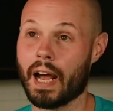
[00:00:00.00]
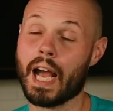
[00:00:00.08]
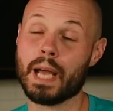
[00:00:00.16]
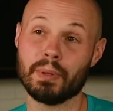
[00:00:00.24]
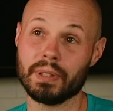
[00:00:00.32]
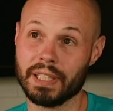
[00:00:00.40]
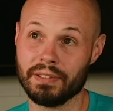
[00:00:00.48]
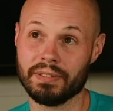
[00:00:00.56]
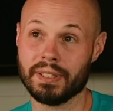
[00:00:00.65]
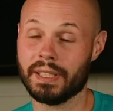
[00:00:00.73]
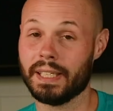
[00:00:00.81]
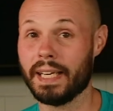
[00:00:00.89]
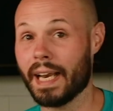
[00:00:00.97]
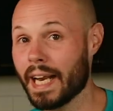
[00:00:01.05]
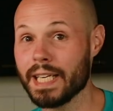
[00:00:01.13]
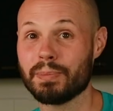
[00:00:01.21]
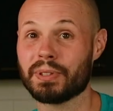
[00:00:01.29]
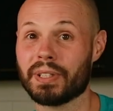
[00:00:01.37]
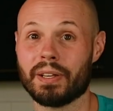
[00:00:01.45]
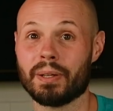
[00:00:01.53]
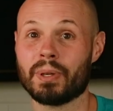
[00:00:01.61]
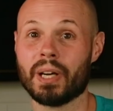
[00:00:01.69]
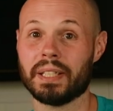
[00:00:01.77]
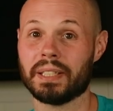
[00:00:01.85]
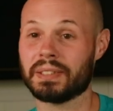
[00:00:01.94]
I believe, ninety percent of the
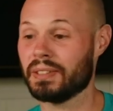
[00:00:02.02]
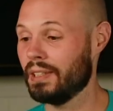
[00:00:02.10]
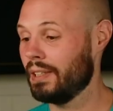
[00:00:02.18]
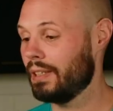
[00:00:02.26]
products